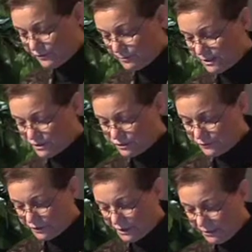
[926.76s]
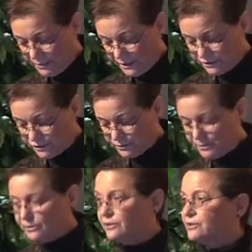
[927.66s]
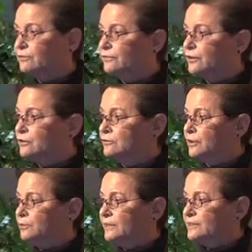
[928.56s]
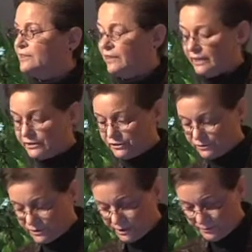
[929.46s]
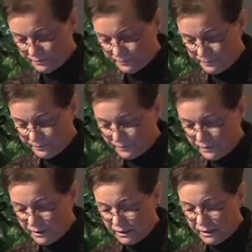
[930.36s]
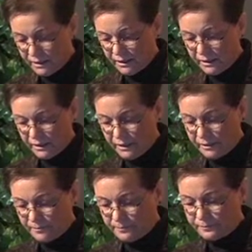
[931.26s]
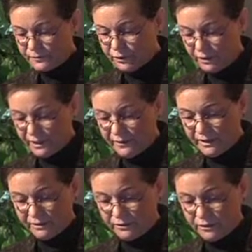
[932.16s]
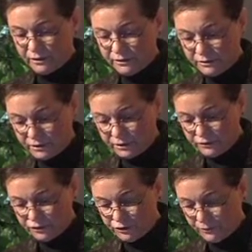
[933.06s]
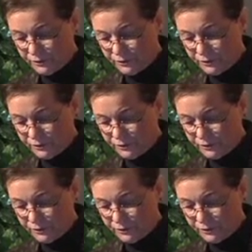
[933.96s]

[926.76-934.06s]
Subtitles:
a message for the care manager because the referral requested that I do so. And then on June